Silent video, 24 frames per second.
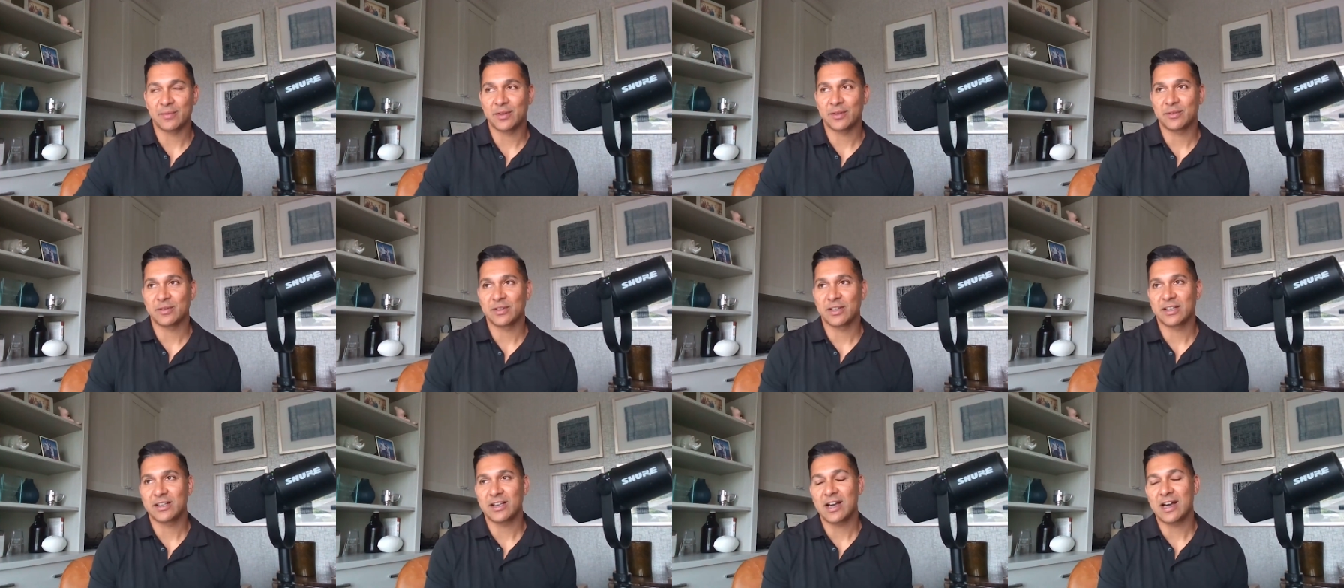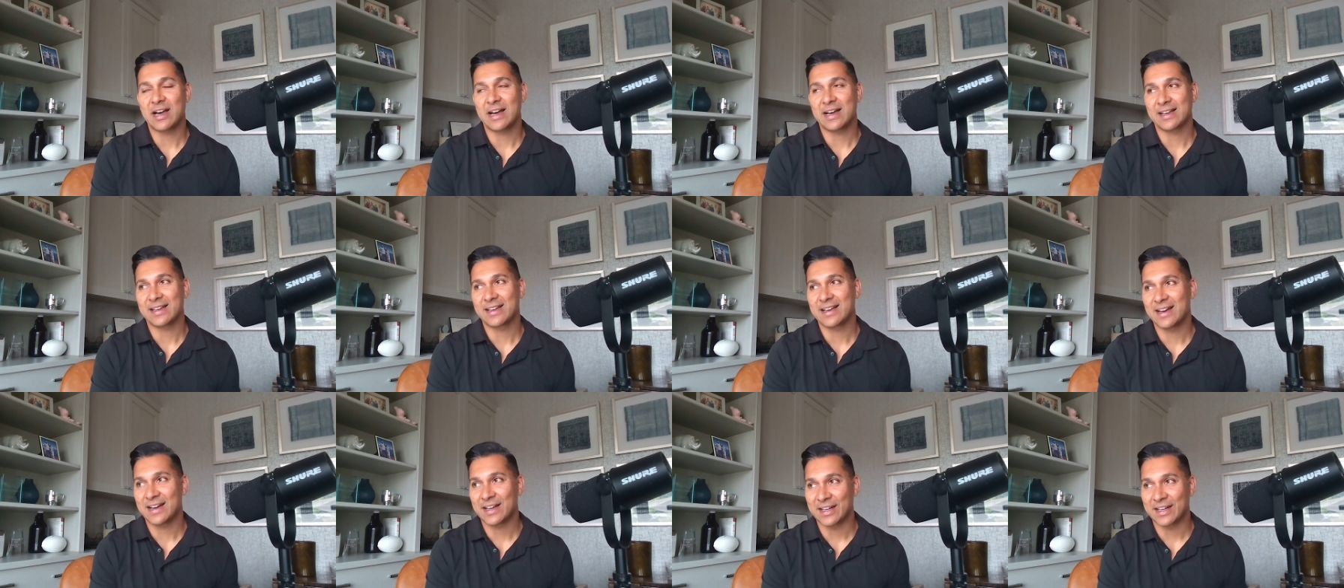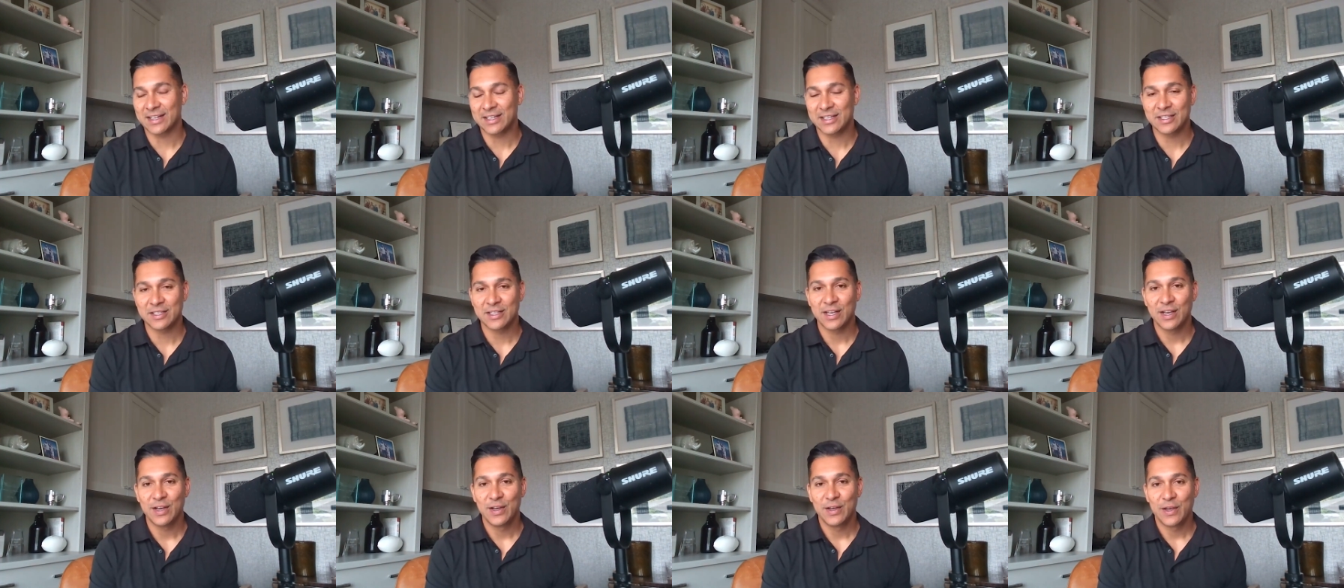And I'm like, oh, God,
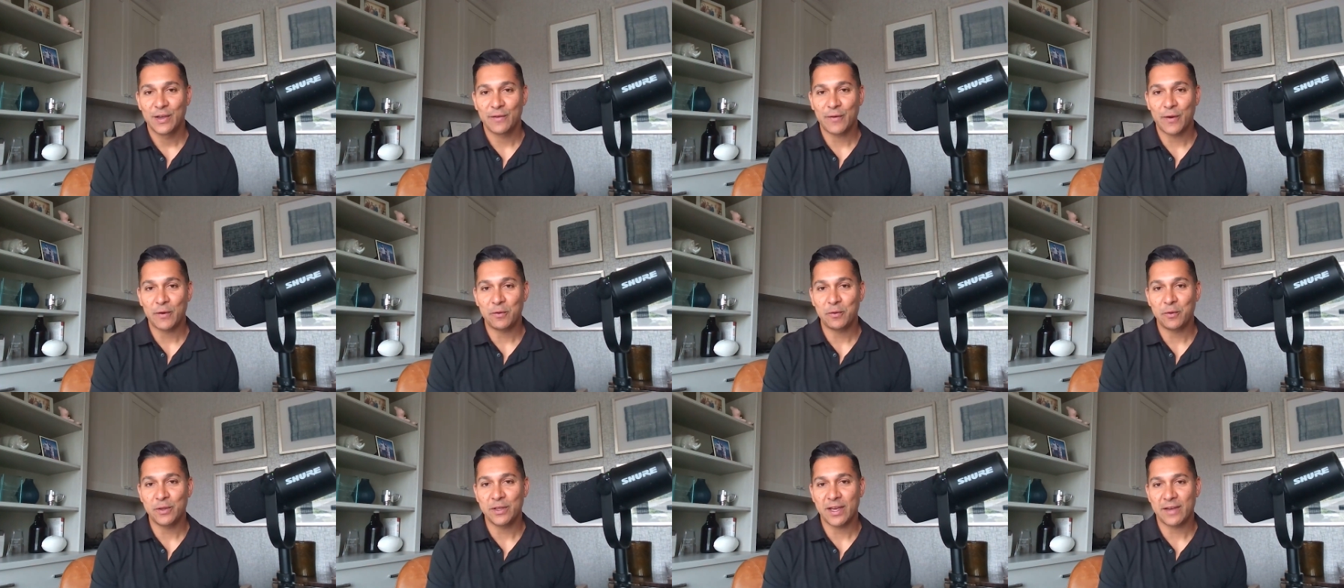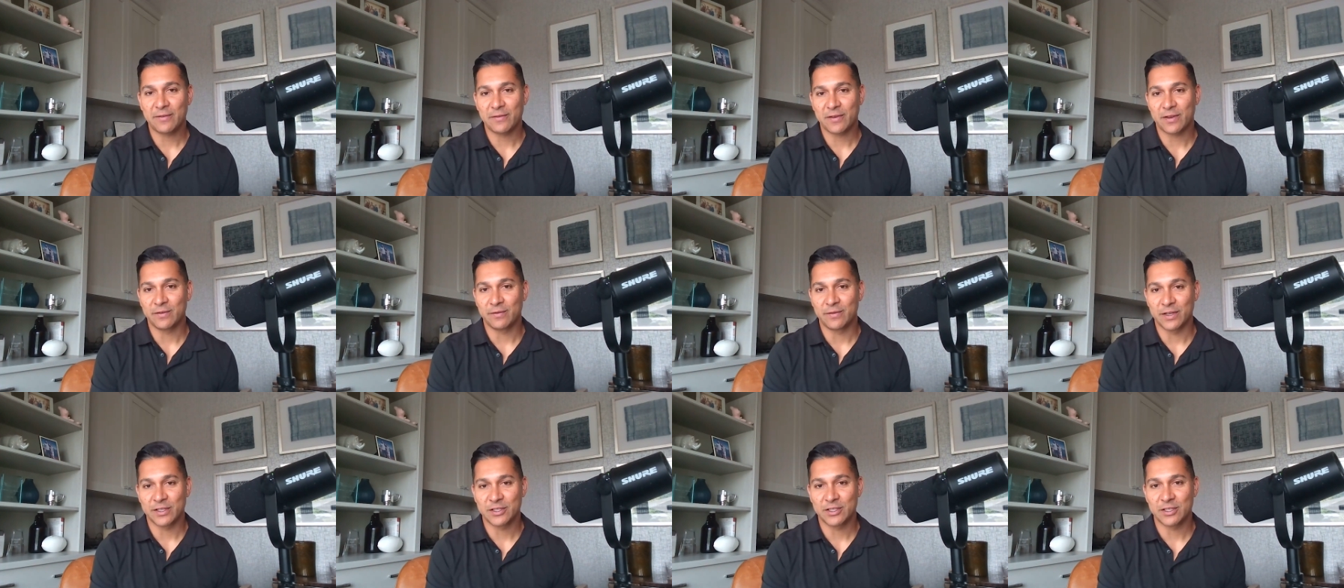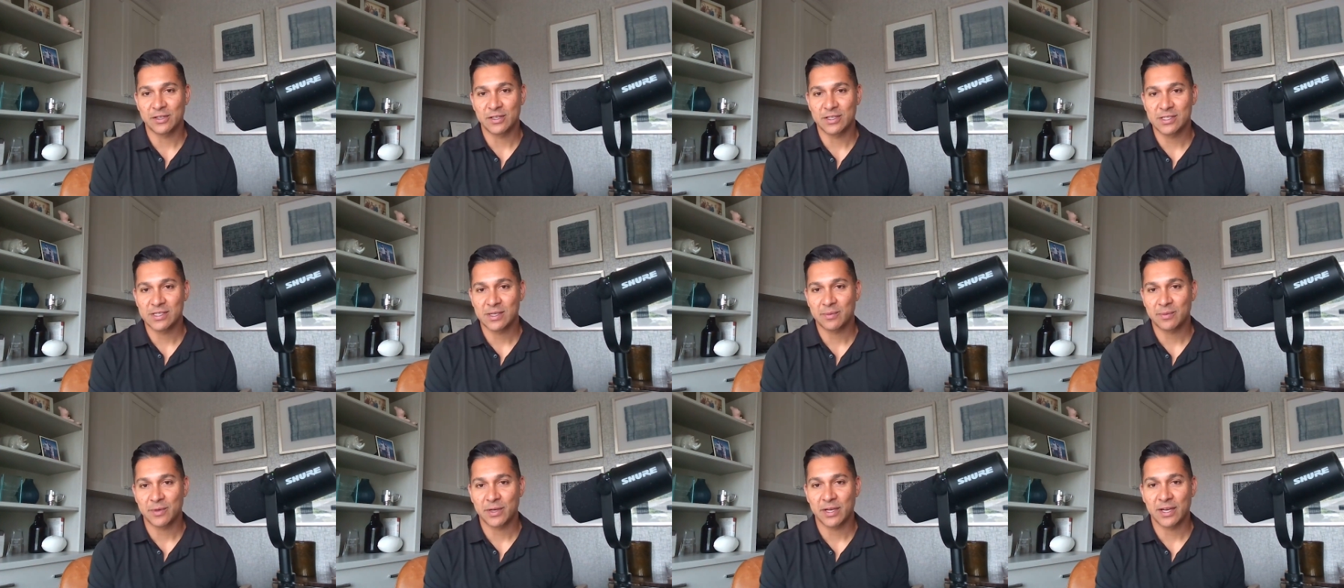if I really have conviction on
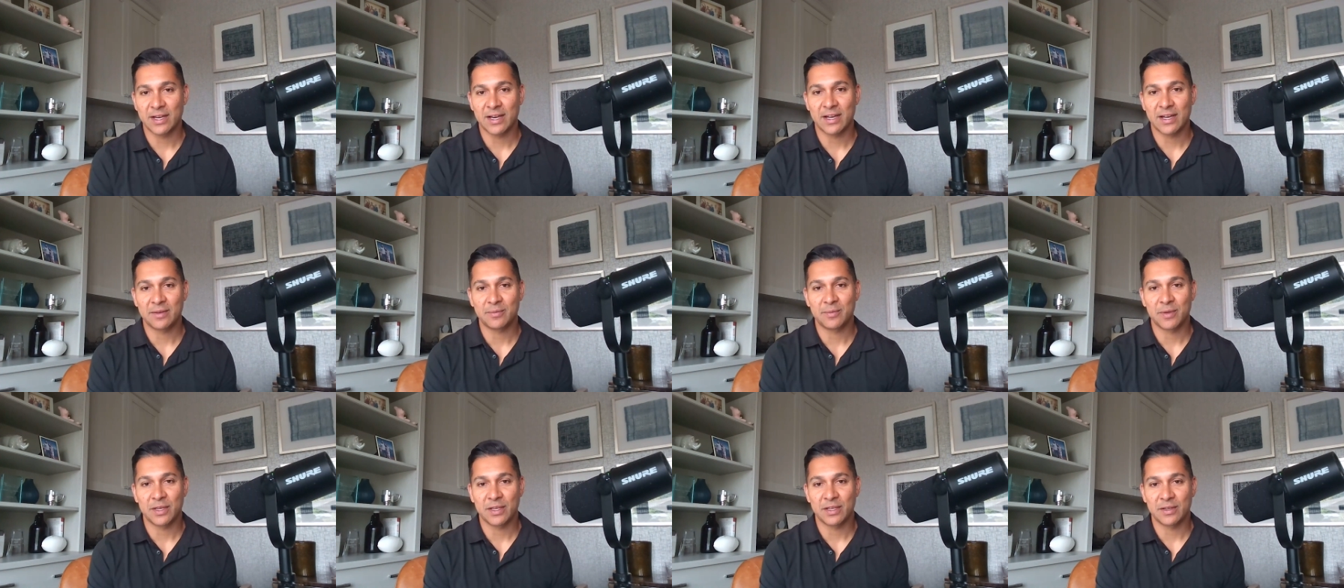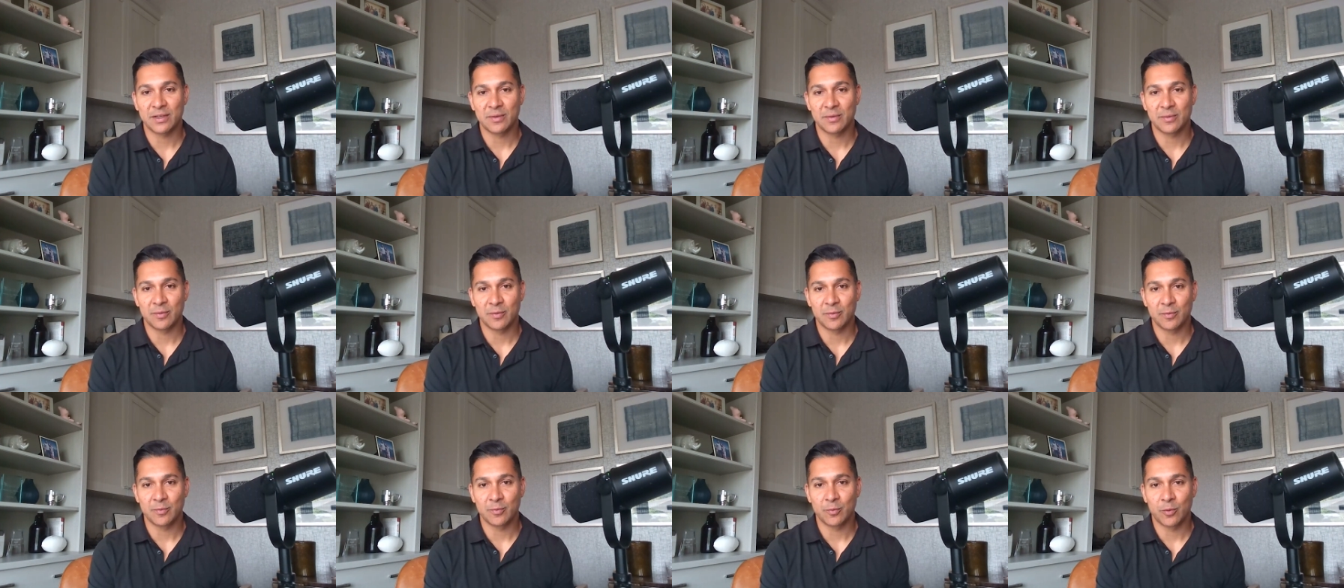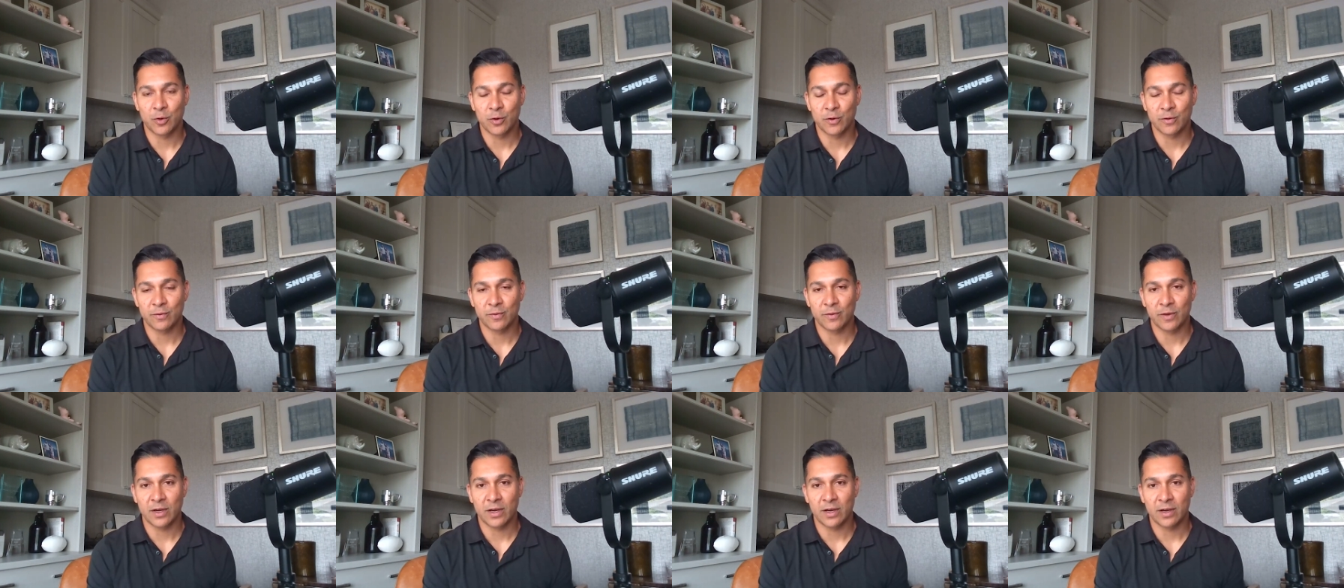somebody, I got to be more